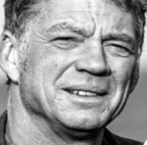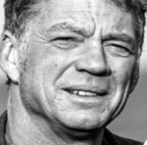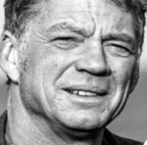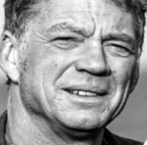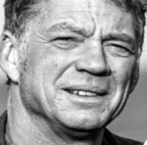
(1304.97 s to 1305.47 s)

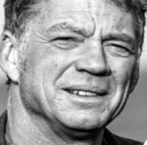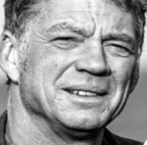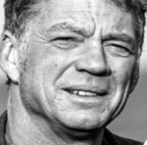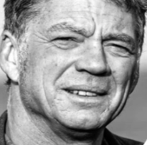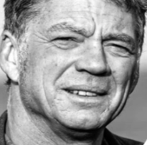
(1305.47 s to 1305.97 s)

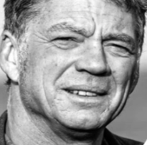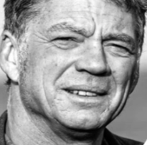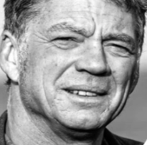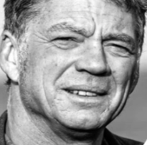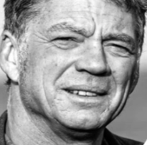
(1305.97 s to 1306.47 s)

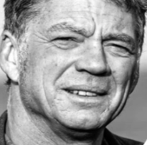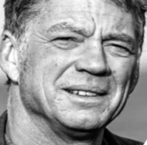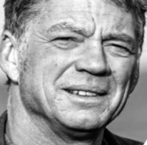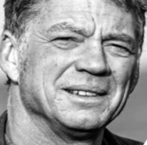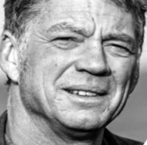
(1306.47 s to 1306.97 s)

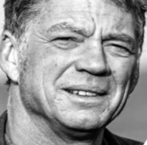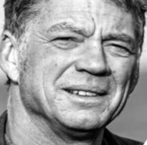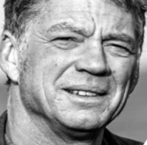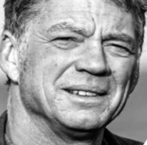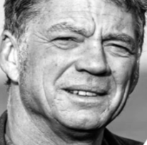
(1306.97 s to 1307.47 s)

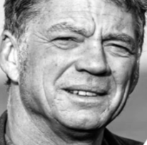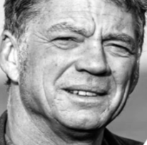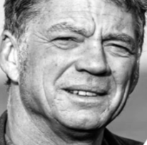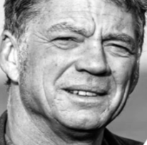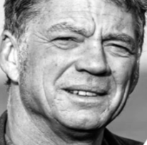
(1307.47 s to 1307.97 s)

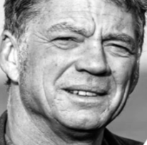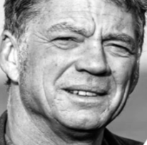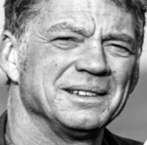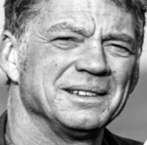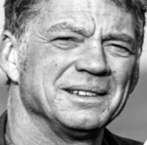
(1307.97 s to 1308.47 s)

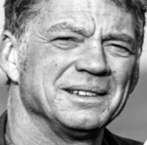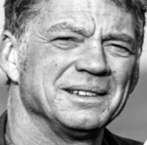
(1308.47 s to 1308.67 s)
The face doesn't move, so there is nothing to read.